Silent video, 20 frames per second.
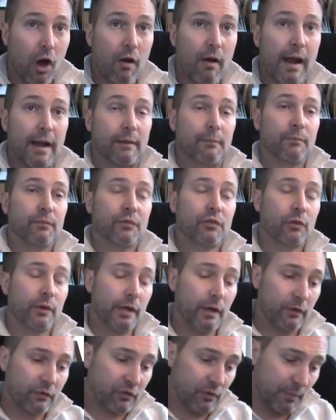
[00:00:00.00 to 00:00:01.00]
All right, so
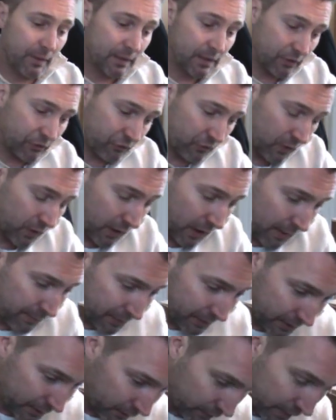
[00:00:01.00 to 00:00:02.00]
here's some additional
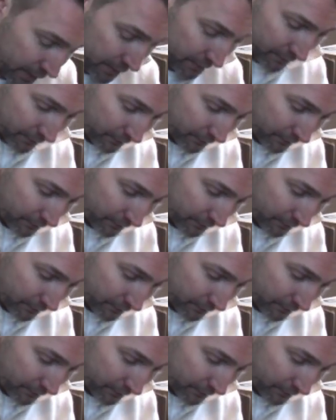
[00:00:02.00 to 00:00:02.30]
commentary